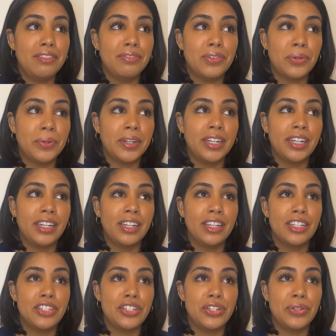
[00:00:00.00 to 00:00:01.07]
forward
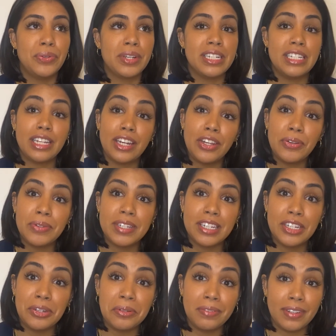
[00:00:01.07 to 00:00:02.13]
to continuing to
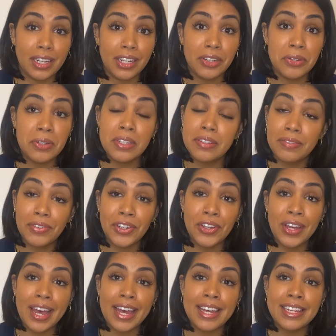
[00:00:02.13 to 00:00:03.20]
do videos for you
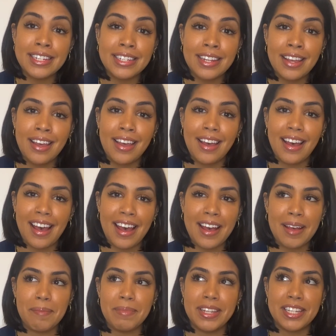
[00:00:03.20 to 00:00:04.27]
guys.
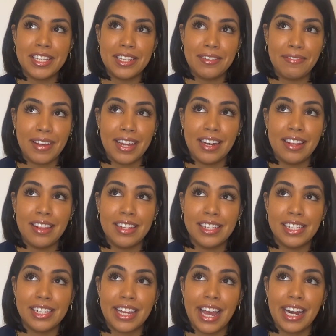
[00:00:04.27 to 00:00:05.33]
This is fun, and this
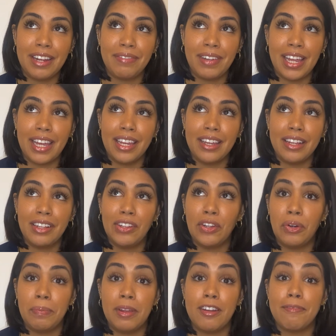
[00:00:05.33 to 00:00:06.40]
is kind of like a
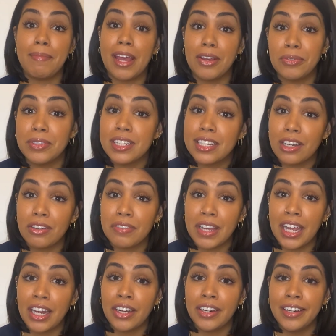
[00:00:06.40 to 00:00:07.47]
little bit of my own
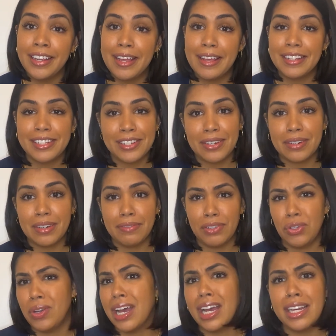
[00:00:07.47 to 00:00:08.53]
self-care. So if
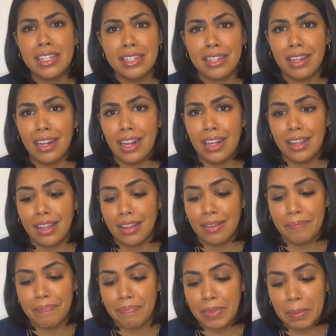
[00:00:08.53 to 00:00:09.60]
you guys like,
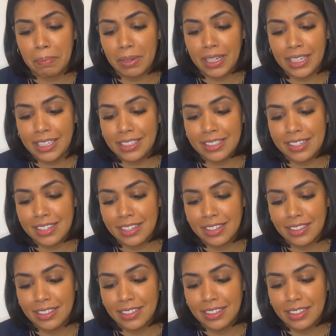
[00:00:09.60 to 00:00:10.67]
please,
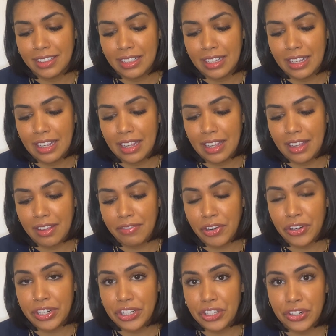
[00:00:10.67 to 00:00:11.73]
if you're
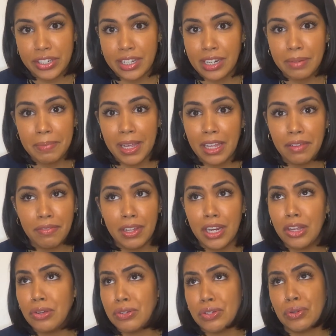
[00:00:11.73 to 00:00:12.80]
interested in making
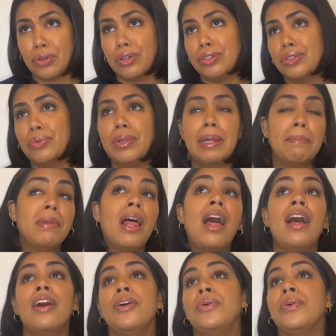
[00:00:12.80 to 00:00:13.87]
videos or doing a
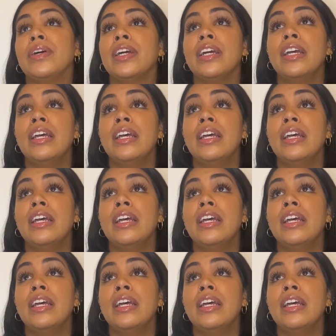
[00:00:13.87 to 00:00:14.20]
blog or